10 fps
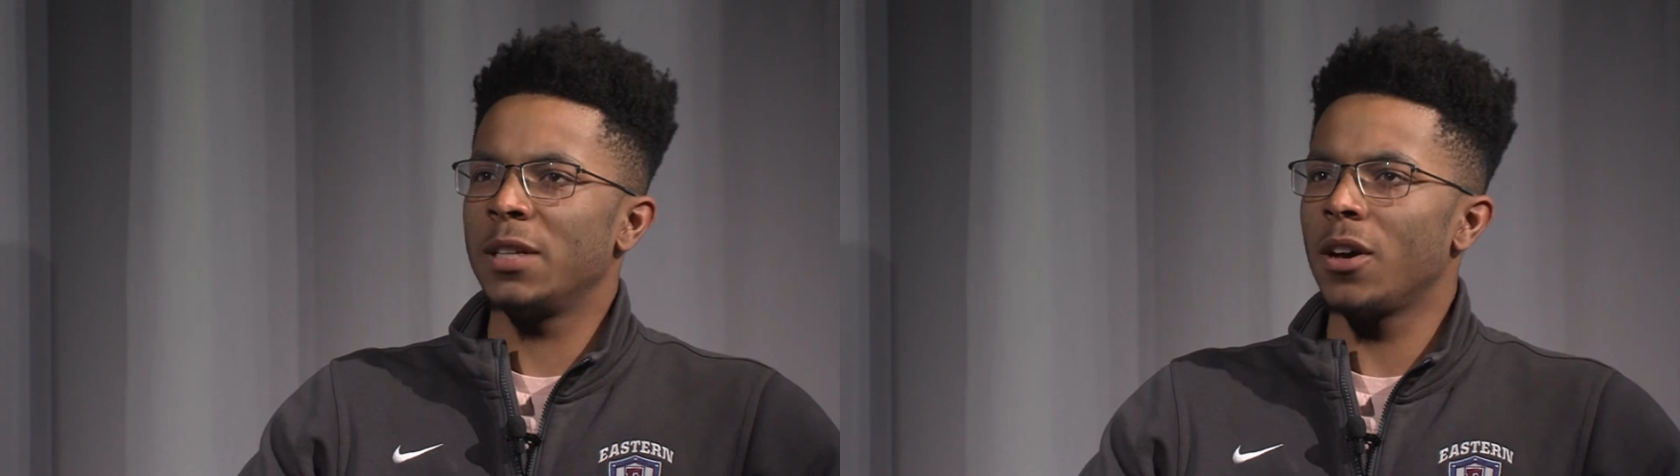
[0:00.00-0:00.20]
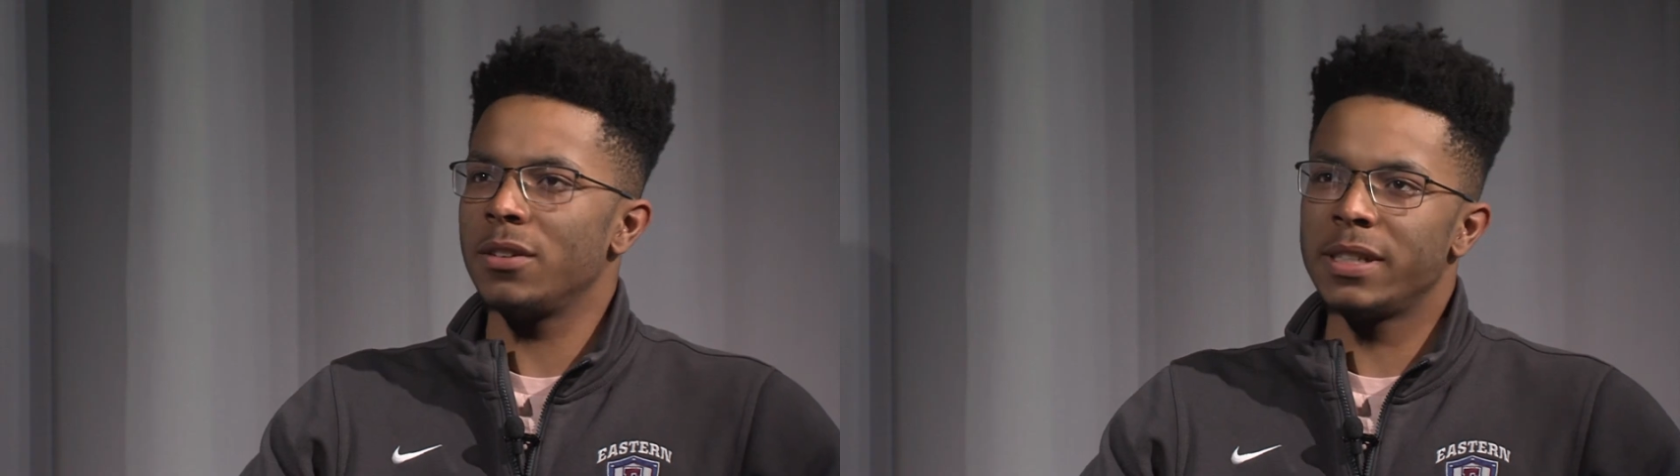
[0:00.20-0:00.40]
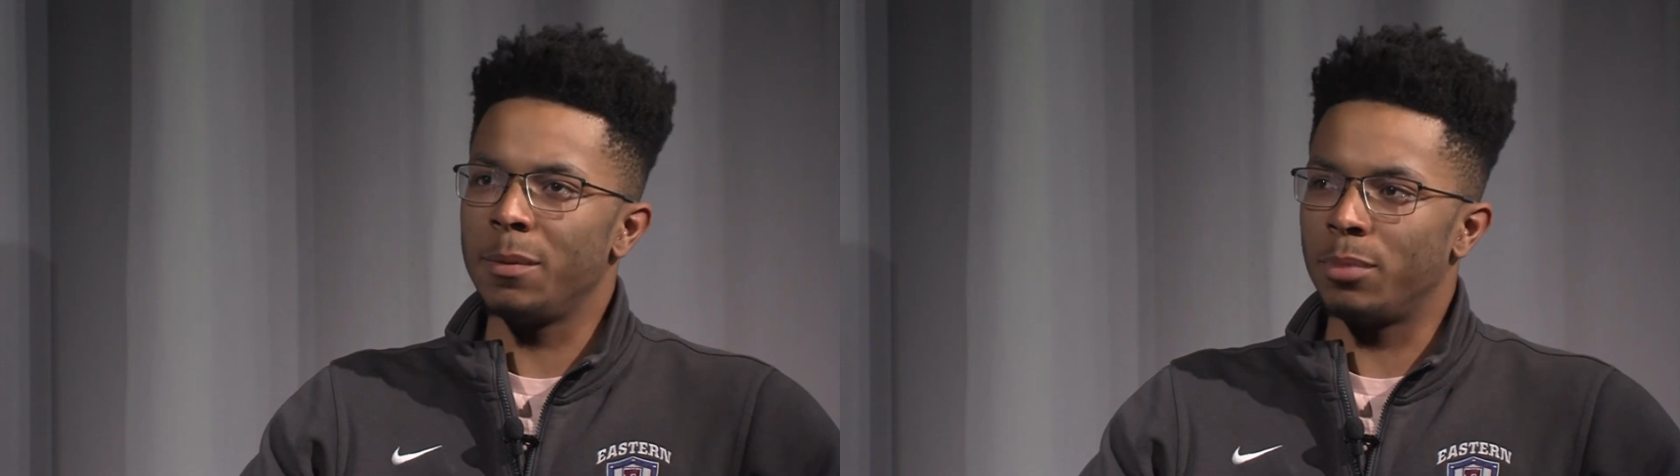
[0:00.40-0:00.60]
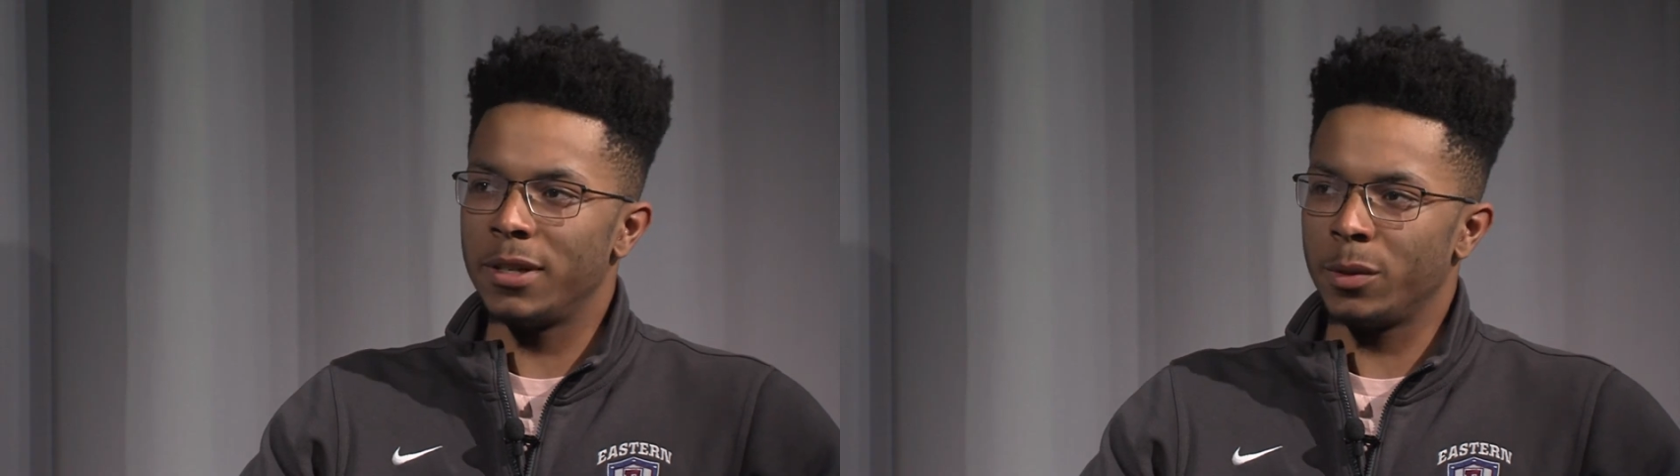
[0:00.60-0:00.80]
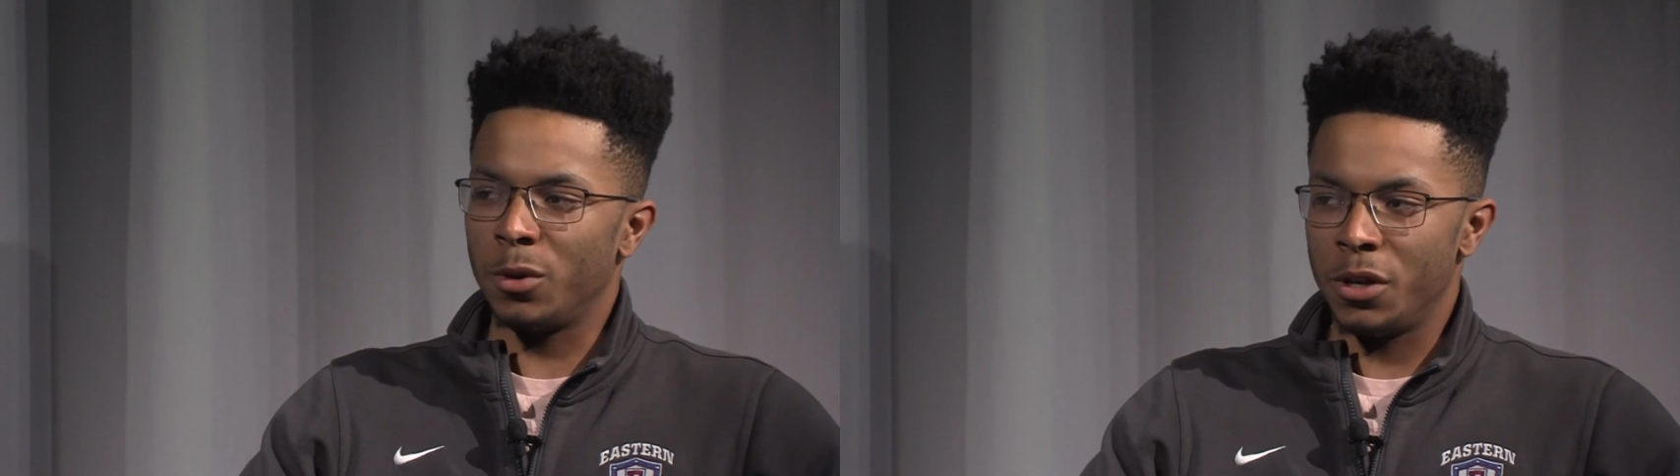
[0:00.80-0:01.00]
it's all the same
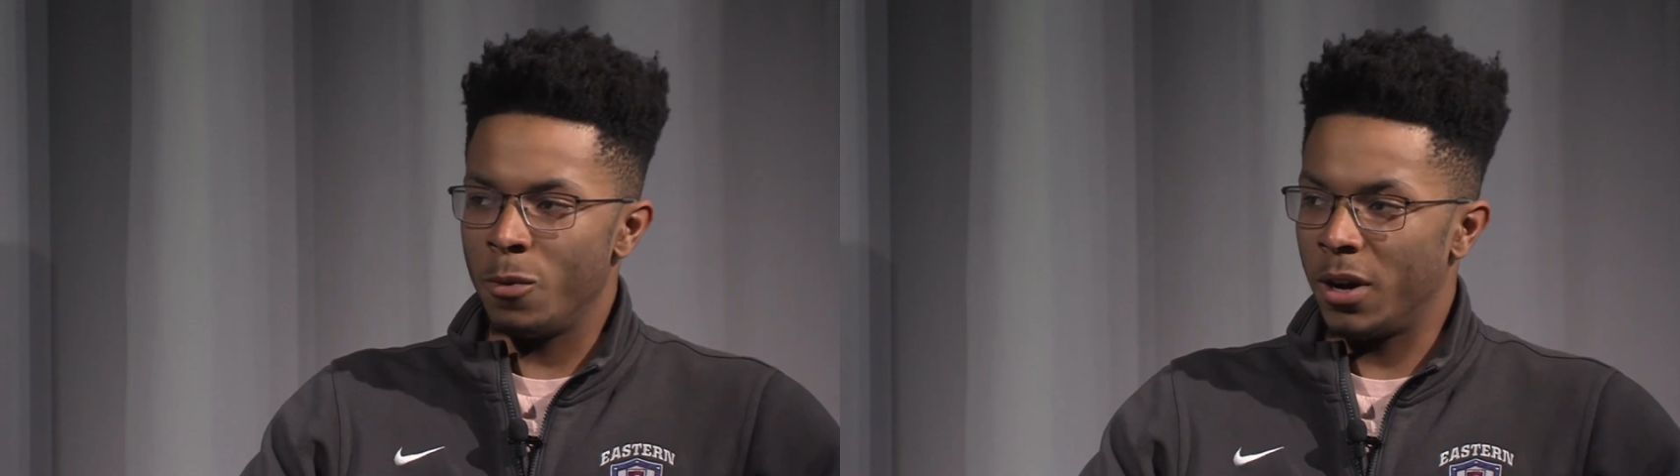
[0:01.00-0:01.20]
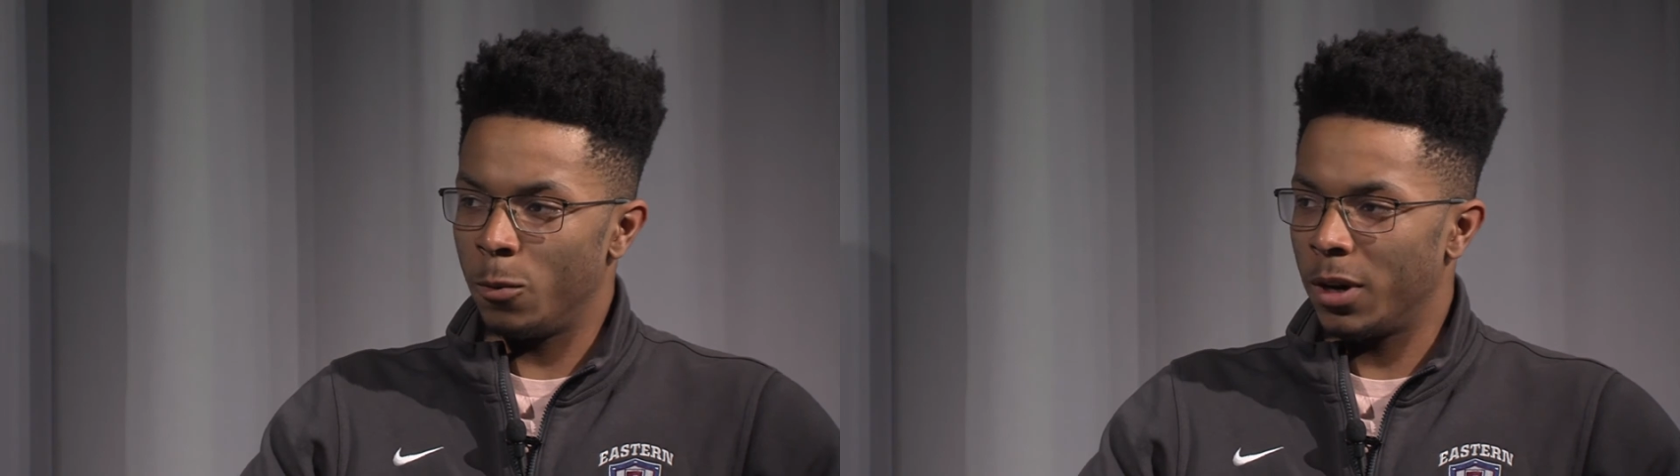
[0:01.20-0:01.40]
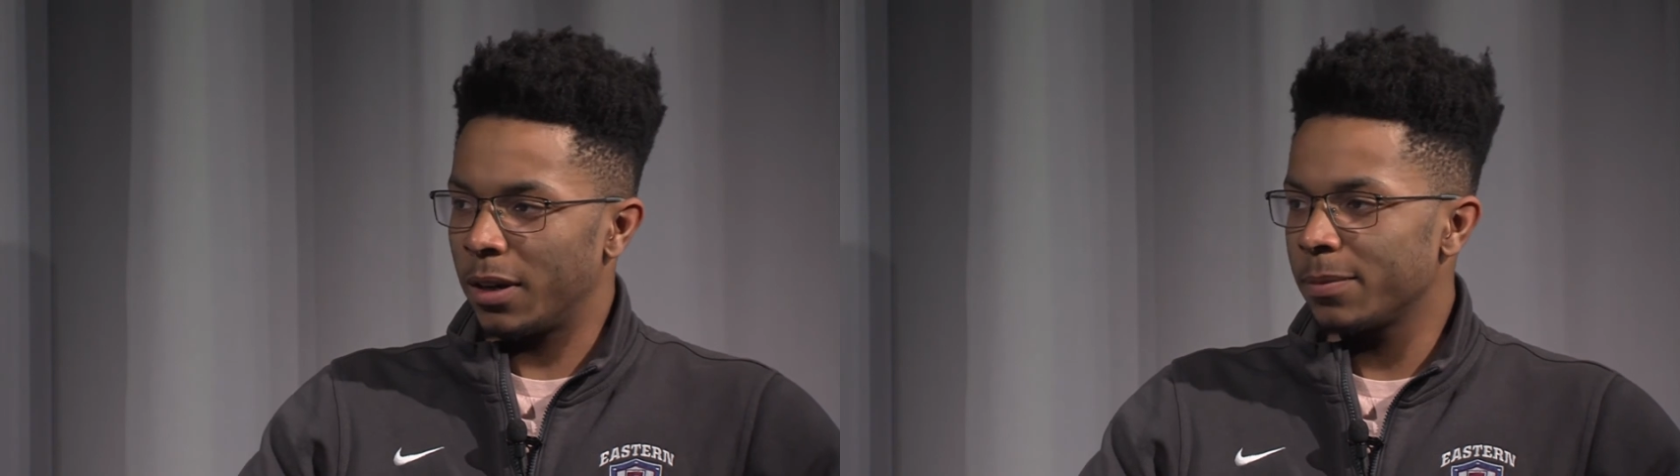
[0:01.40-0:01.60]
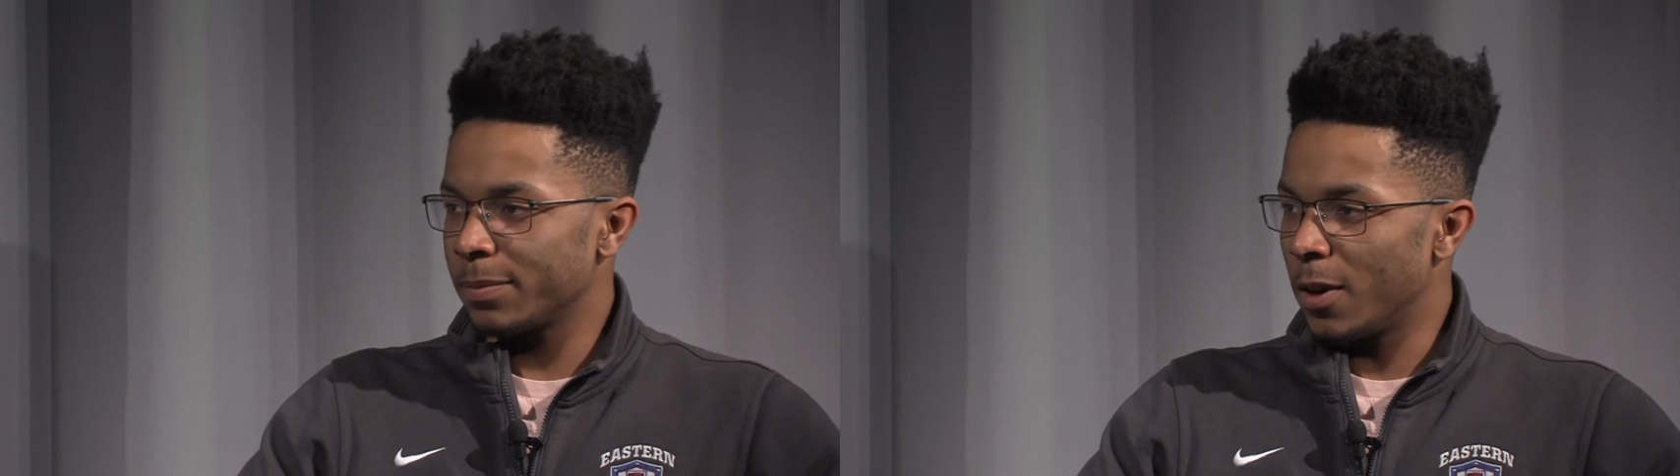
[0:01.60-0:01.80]
principle. You want to work